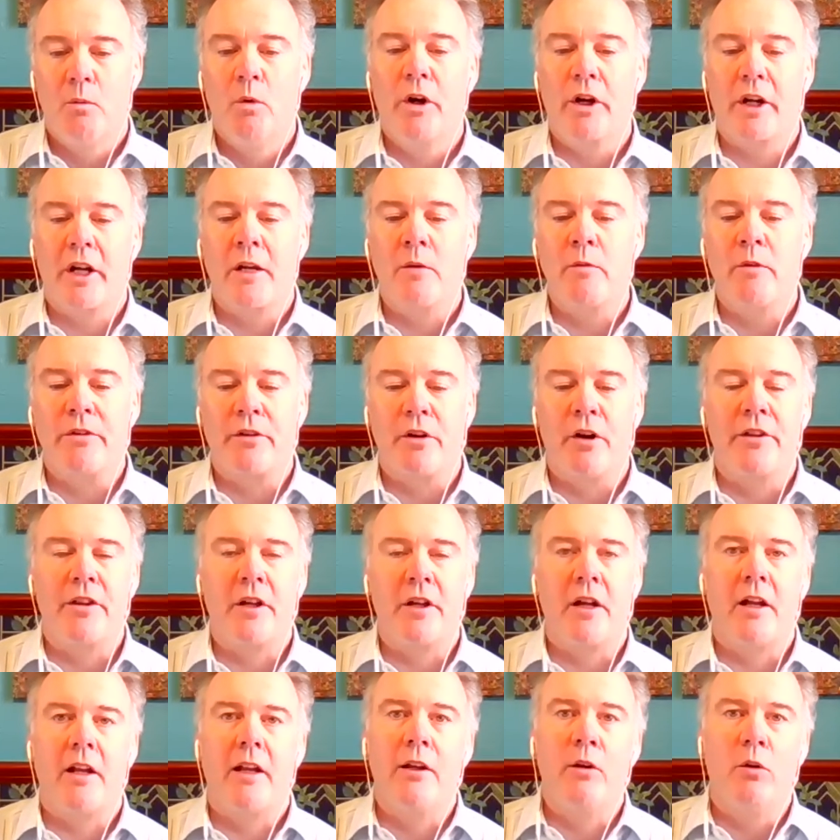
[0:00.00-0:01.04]
working with
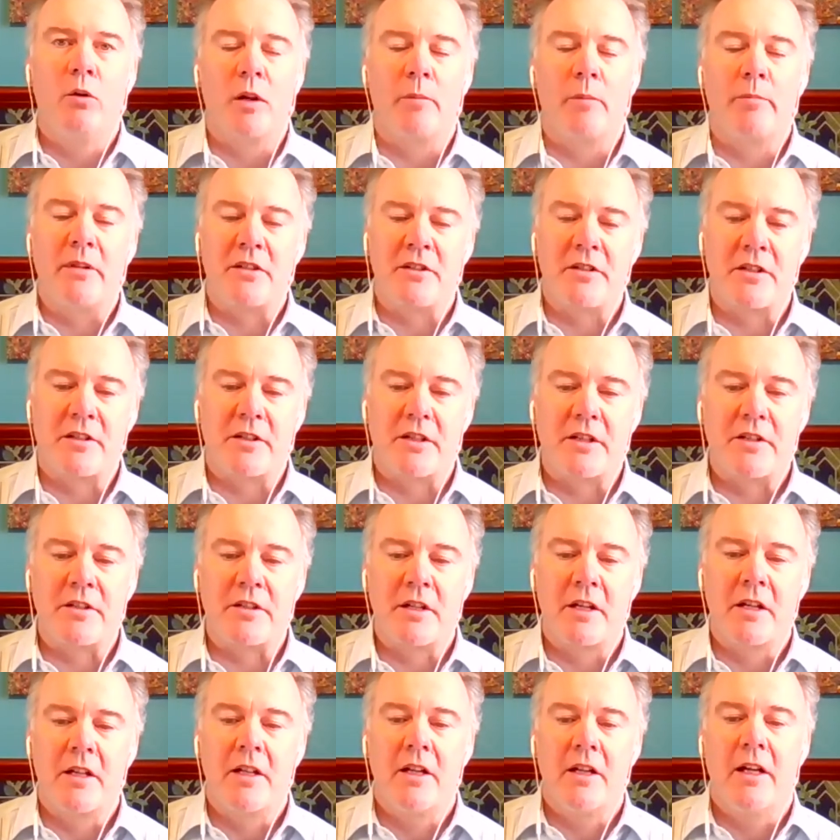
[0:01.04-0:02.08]
other local
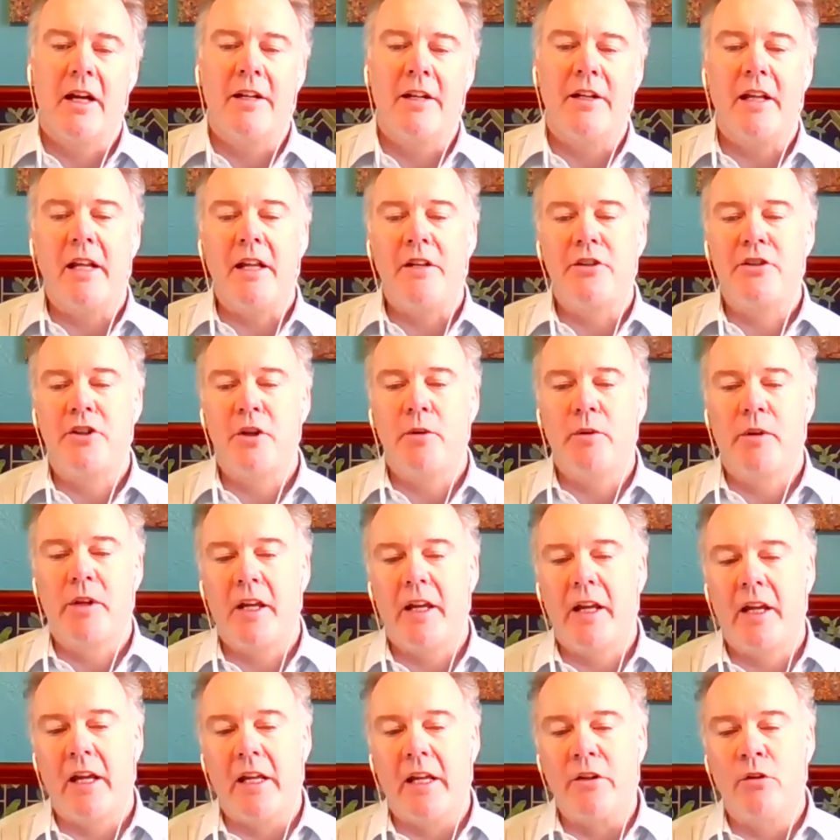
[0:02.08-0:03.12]
businesses and Age UK
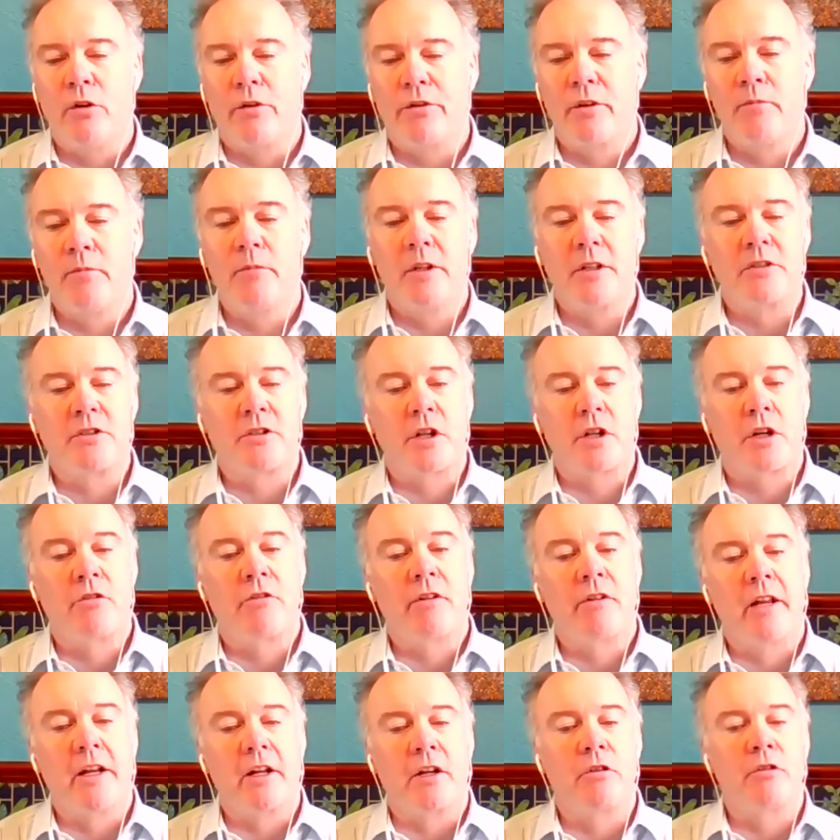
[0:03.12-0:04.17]
in Northumberland to
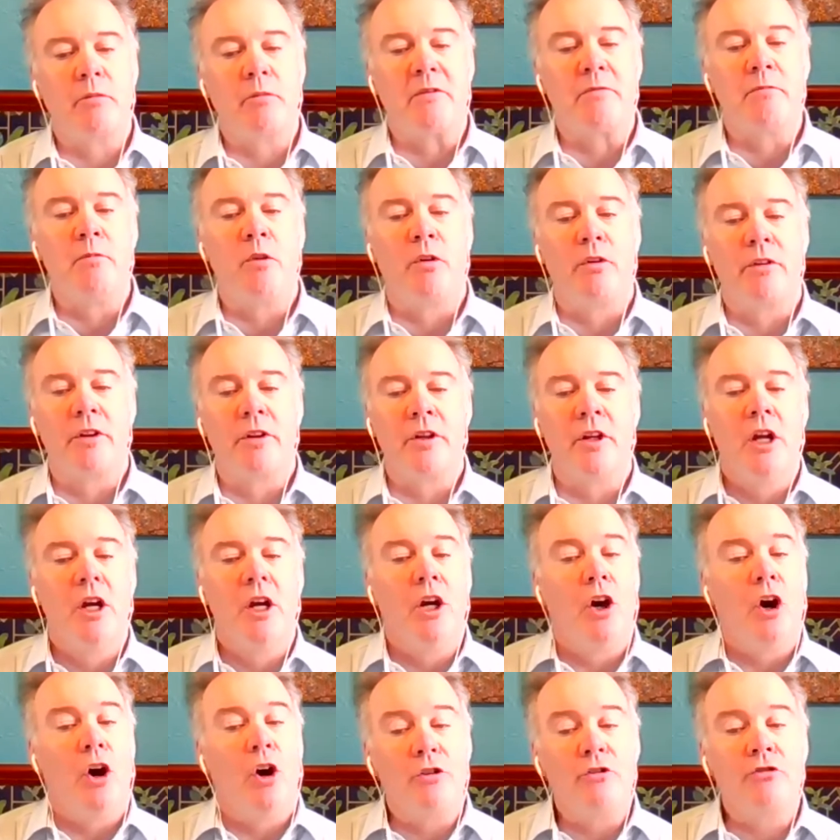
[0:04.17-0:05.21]
create a group of more than
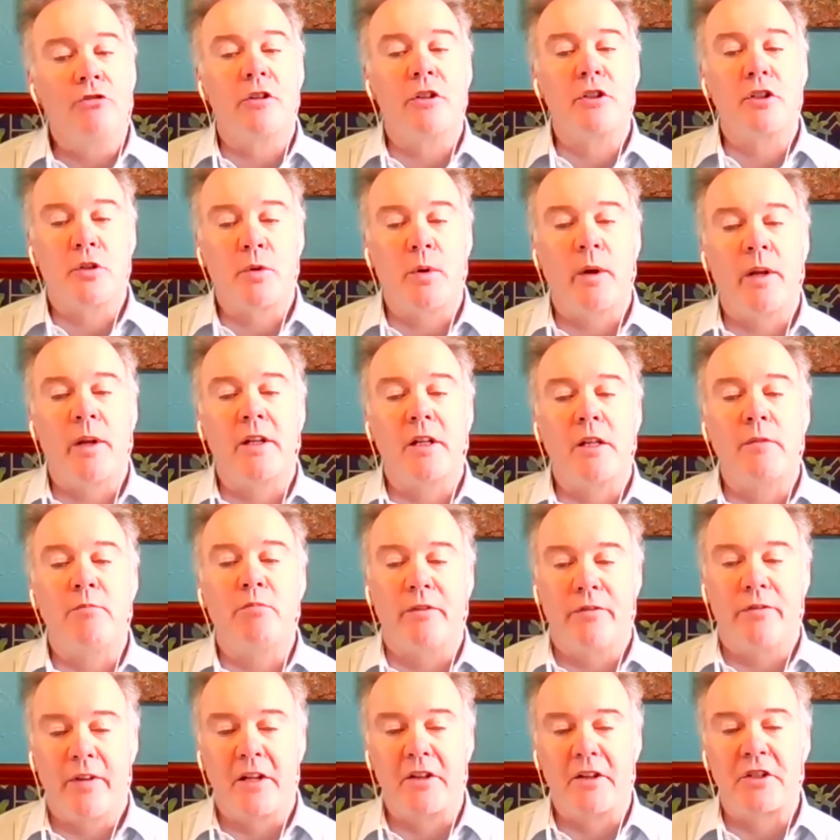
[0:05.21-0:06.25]
120
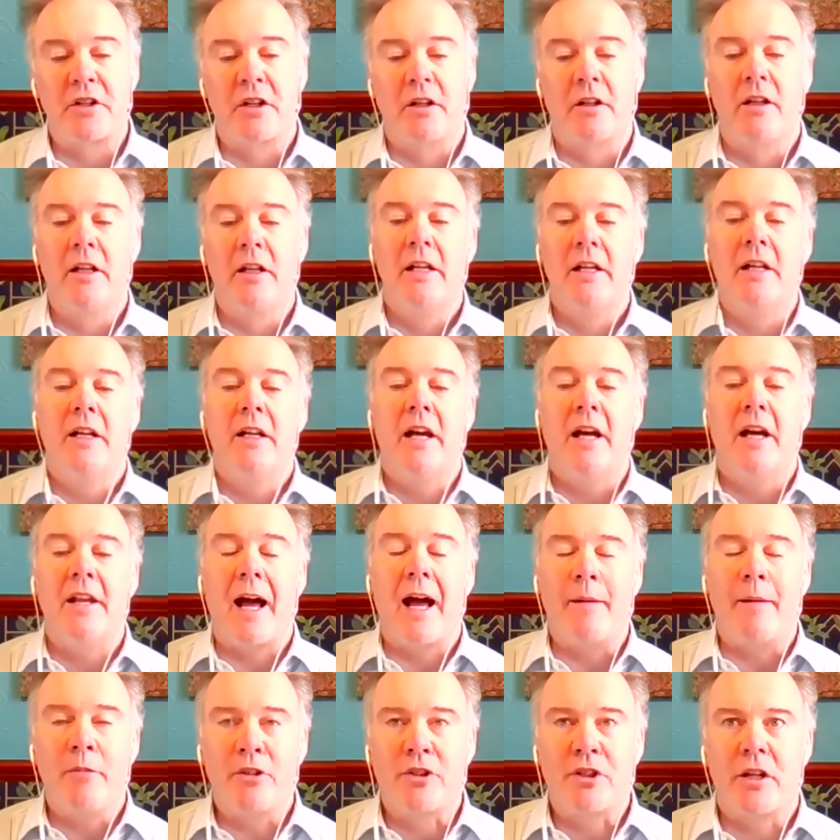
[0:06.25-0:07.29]
professional and
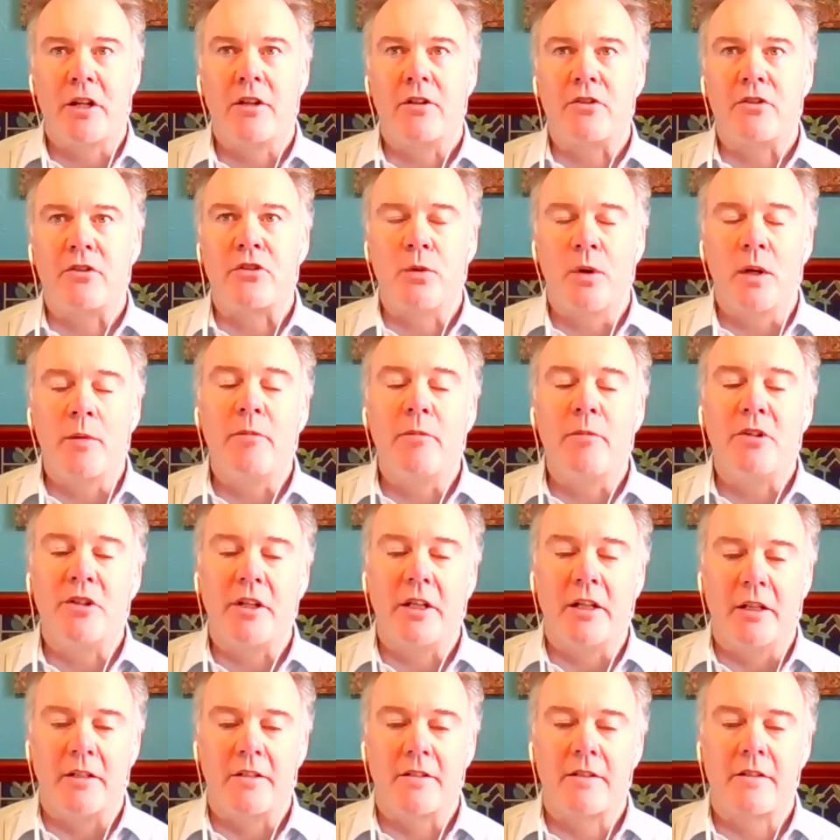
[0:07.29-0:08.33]
amateur sewing
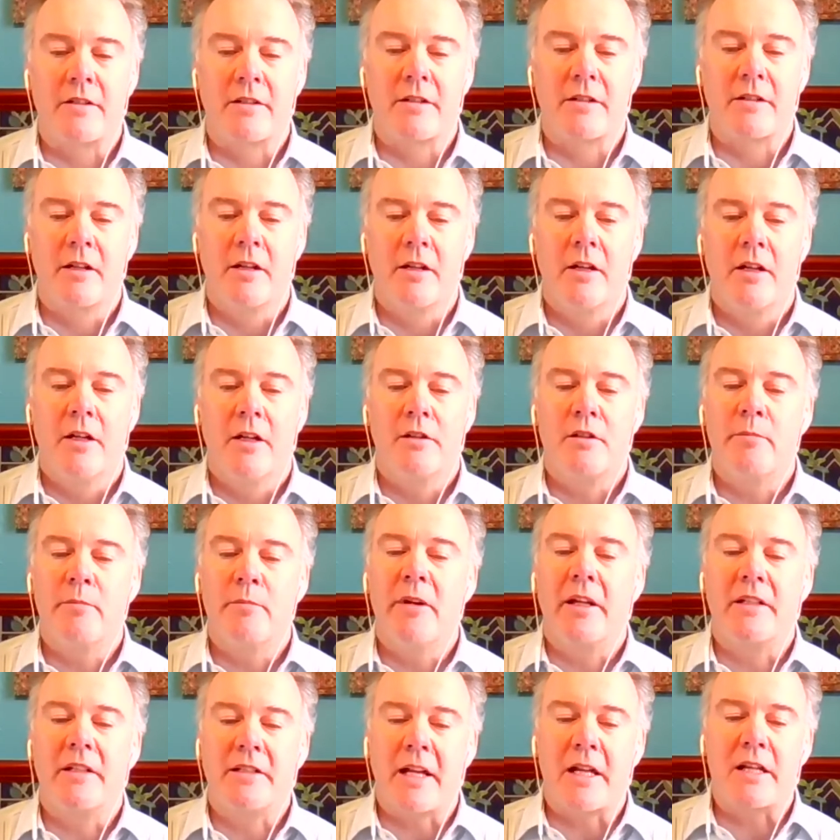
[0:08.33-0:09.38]
machinists to
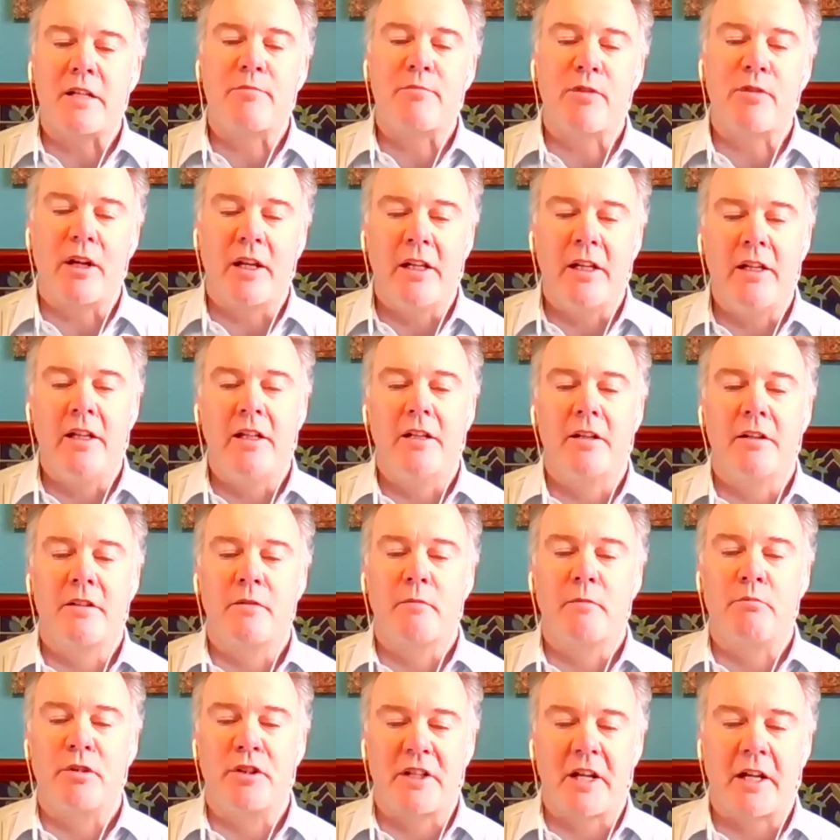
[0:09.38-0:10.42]
make desperately
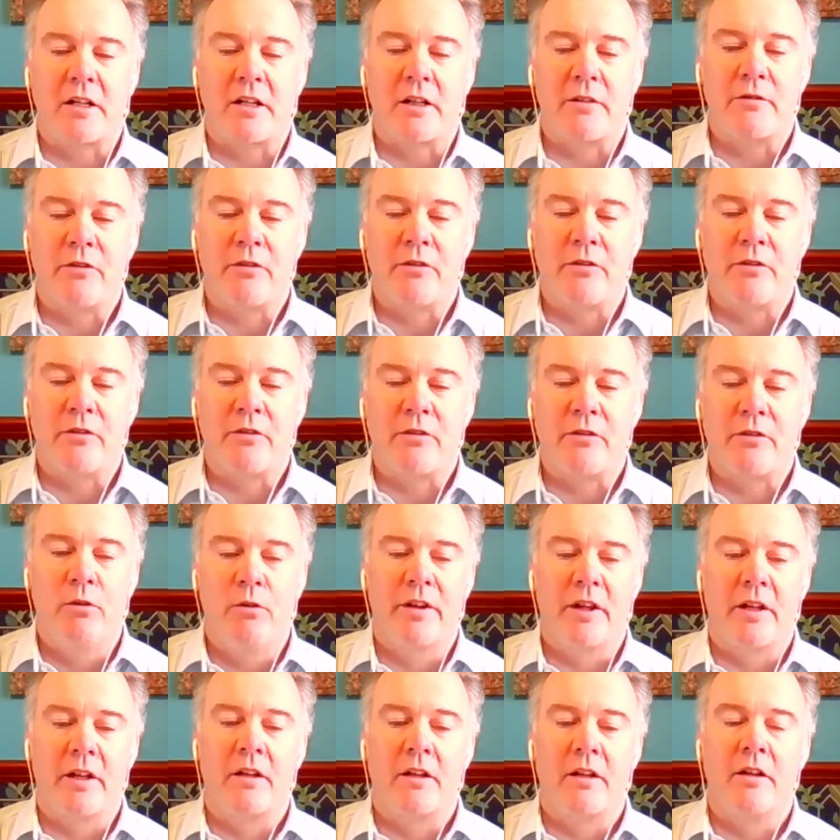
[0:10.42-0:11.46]
needed protective
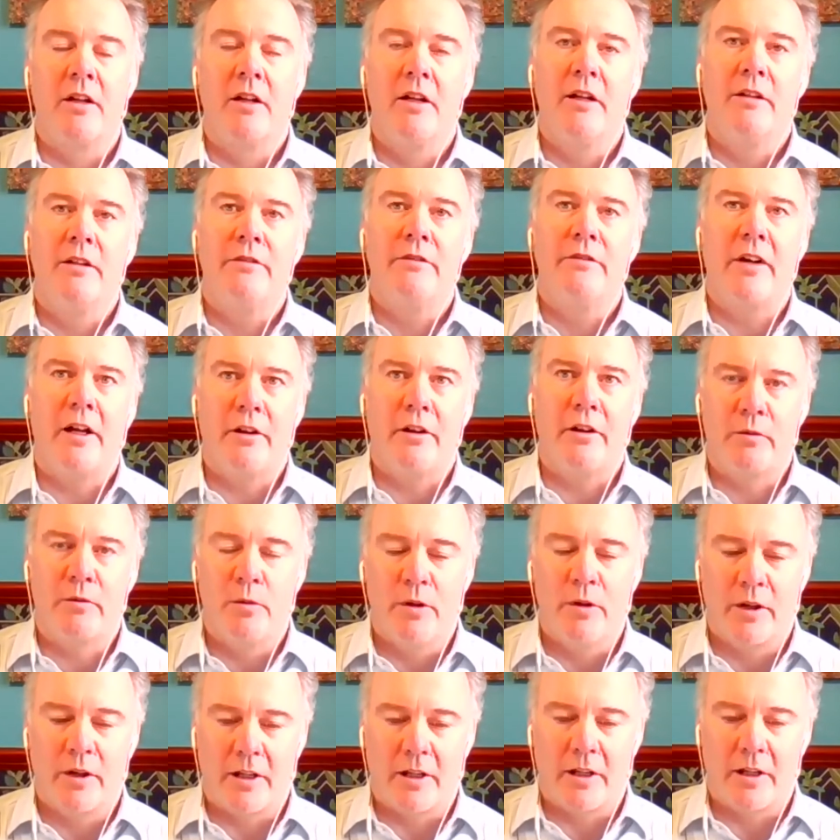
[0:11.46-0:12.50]
clothing for health
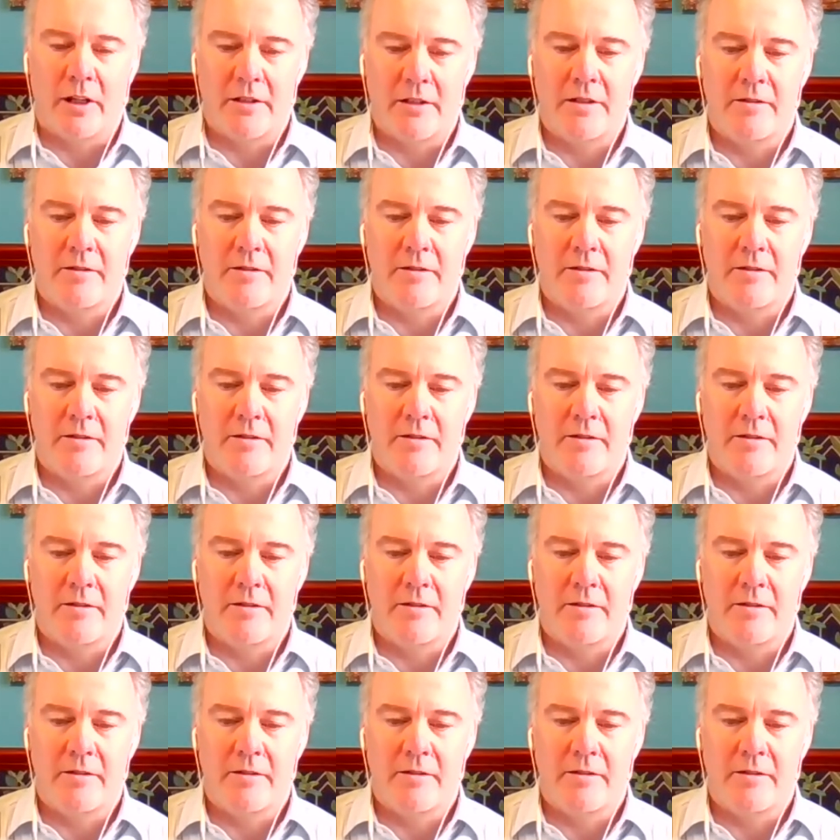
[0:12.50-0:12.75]
workers.